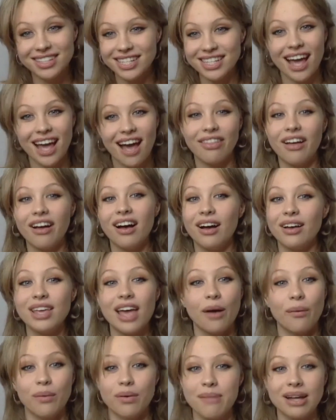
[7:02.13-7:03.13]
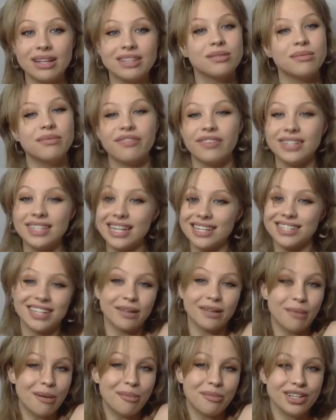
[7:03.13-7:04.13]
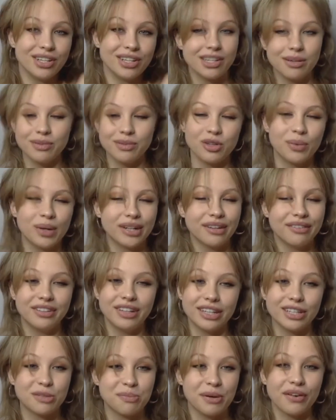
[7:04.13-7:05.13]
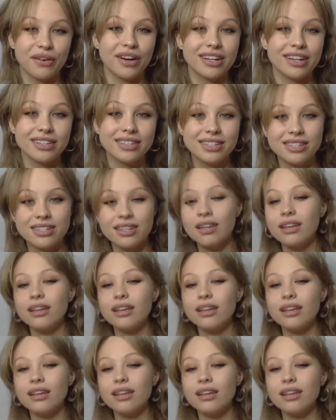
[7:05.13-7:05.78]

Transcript: together. Yeah, we made some fantastic memories. It was a wonderful experience.